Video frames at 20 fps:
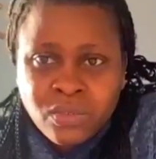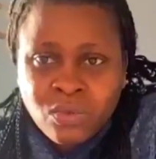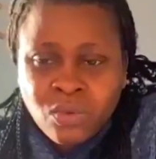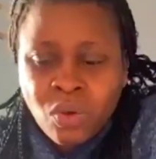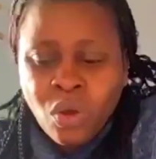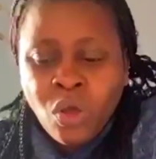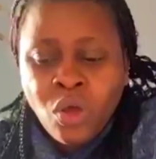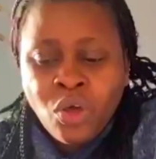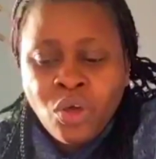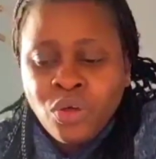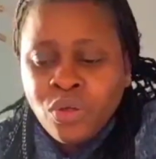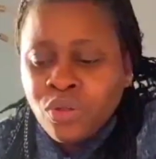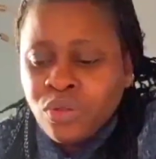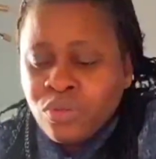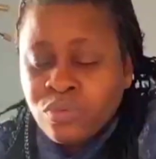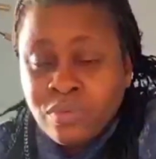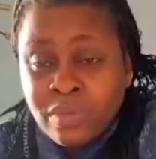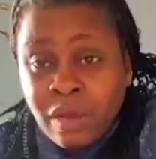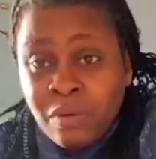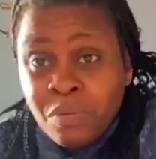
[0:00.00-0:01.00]
So
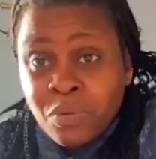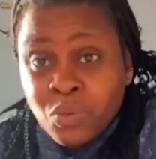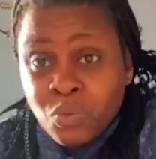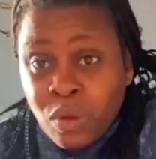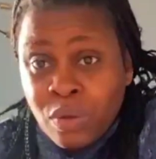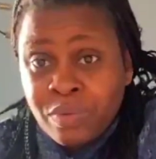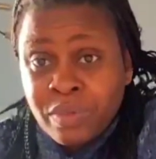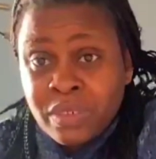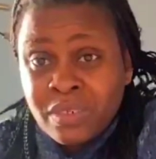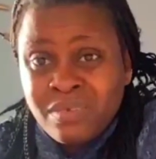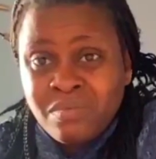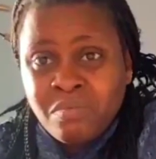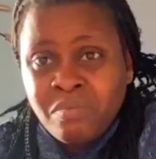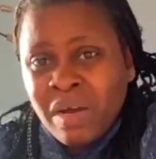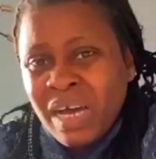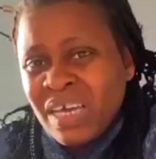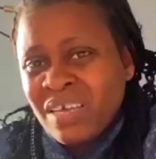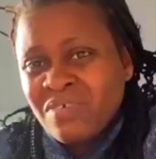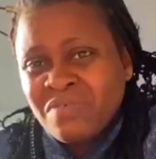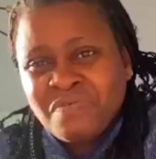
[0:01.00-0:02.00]
that was why we didn't
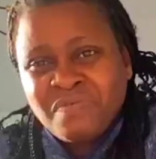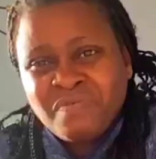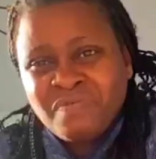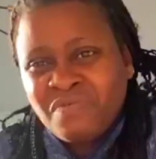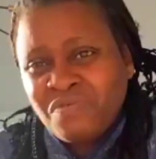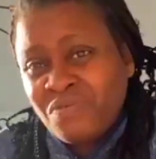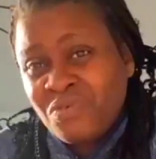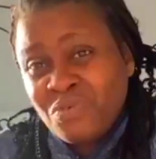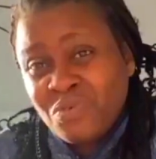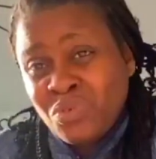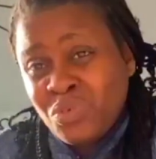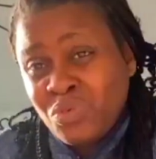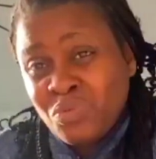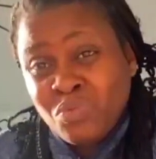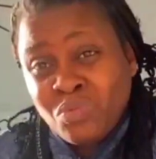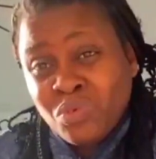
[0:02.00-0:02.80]
buy fruit.